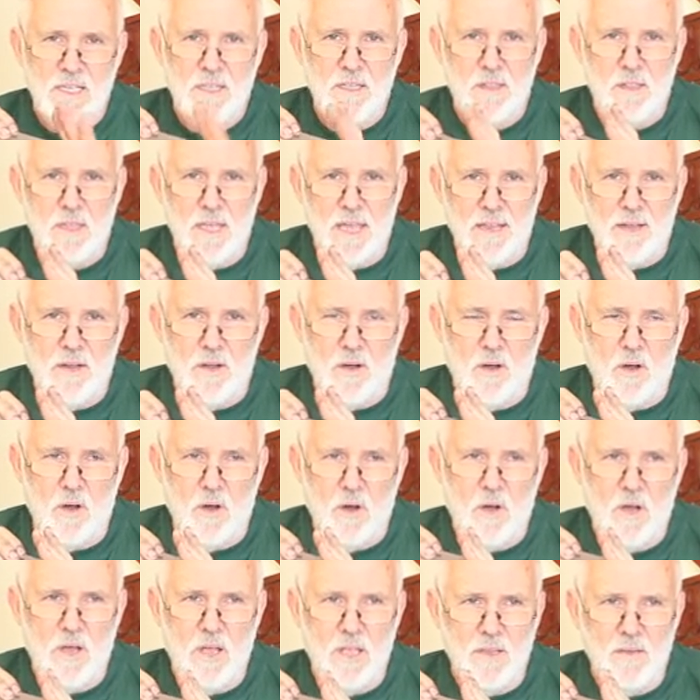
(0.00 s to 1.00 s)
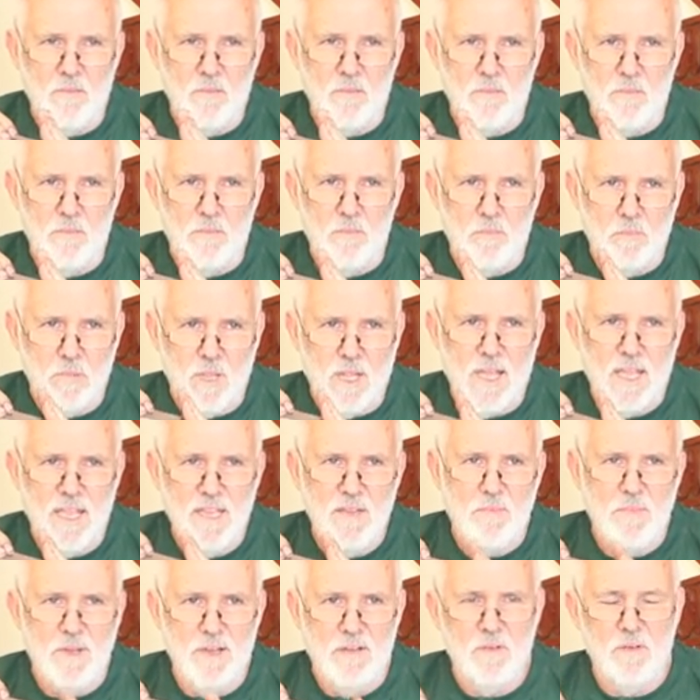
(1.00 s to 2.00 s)
that high
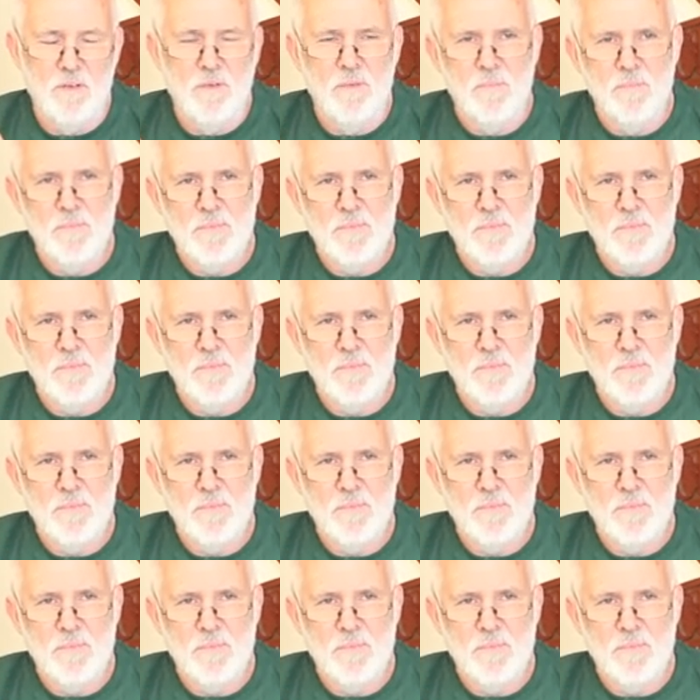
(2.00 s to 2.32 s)
blade bevel